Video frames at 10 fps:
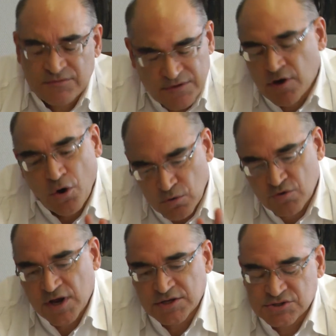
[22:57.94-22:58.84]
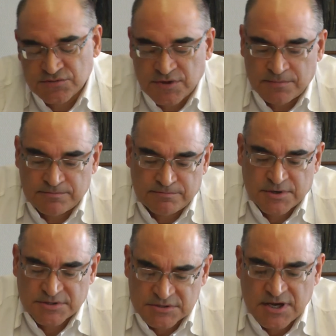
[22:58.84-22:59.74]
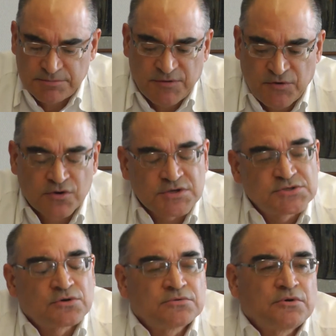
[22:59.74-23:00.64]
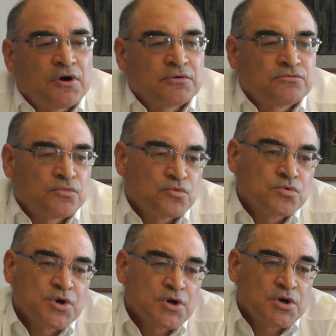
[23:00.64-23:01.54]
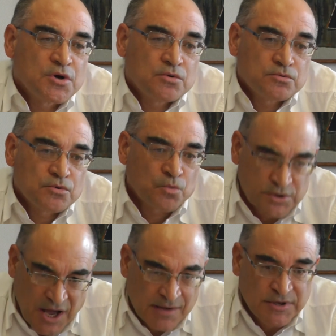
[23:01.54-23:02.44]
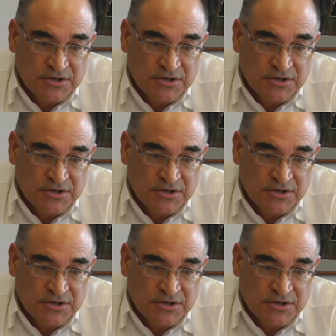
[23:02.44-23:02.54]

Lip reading: there are a whole range of them. But let me focus on what